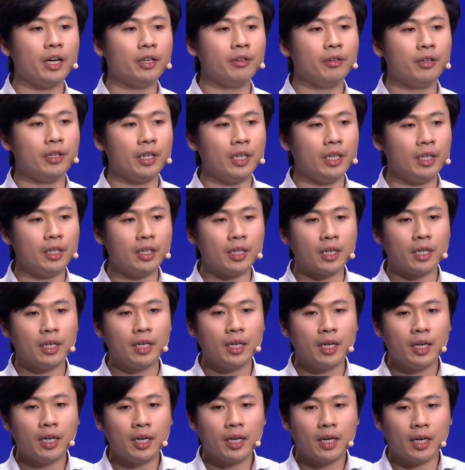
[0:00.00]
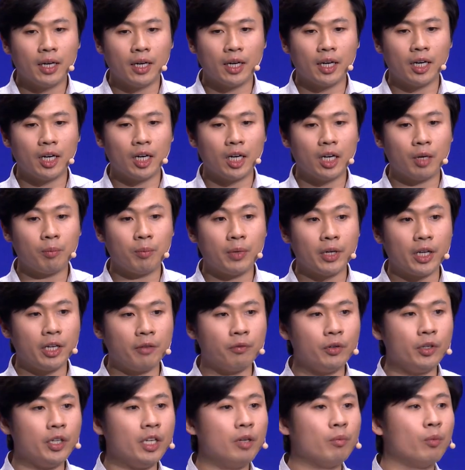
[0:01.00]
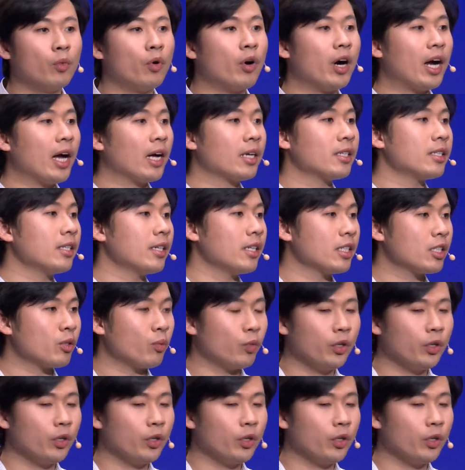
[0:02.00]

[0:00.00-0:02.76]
you need. But if you need more access,